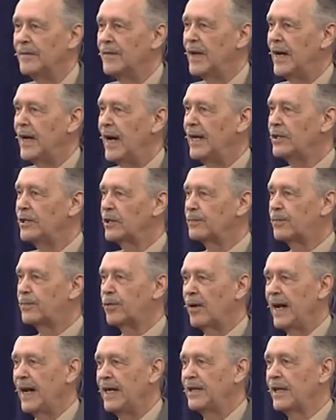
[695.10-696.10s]
I just
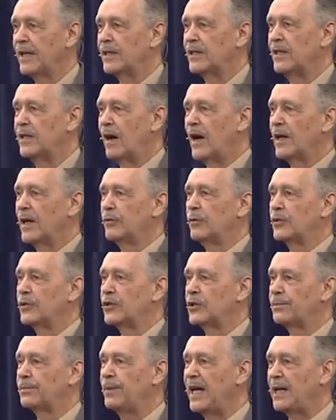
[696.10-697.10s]
pray that God will
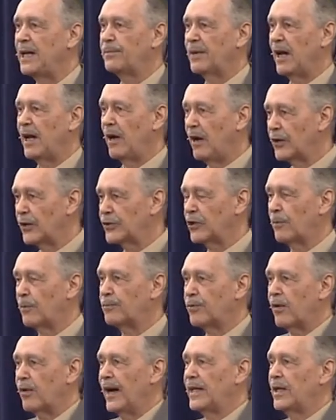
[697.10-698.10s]
speak, but I also
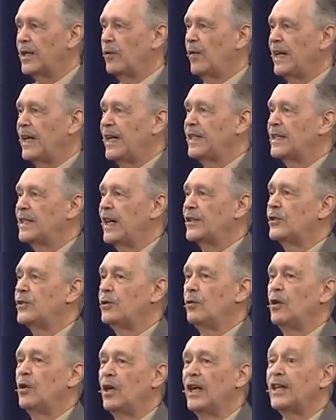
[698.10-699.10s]
pray that when He does, you
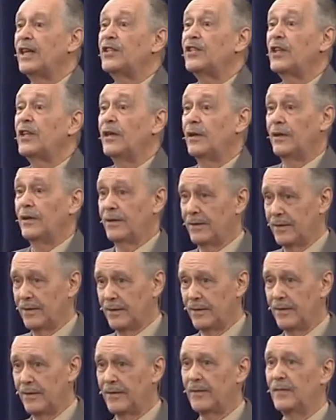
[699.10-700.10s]
will listen
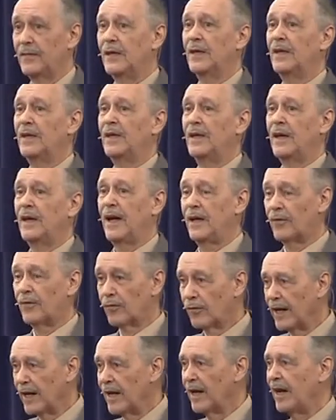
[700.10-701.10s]
and
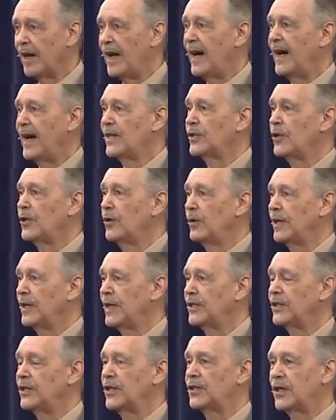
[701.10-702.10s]
realize who it
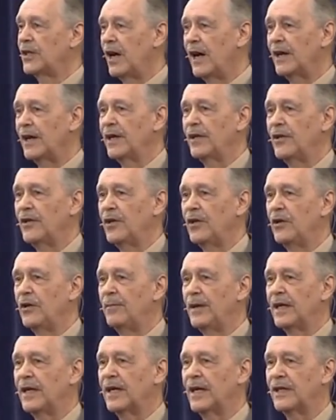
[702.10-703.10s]
is that's talking to you
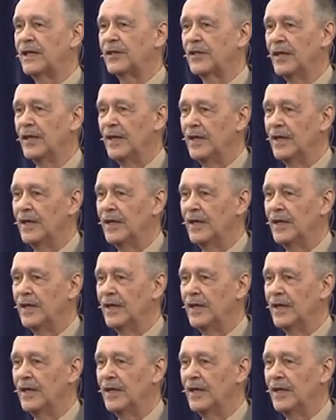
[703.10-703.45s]
because,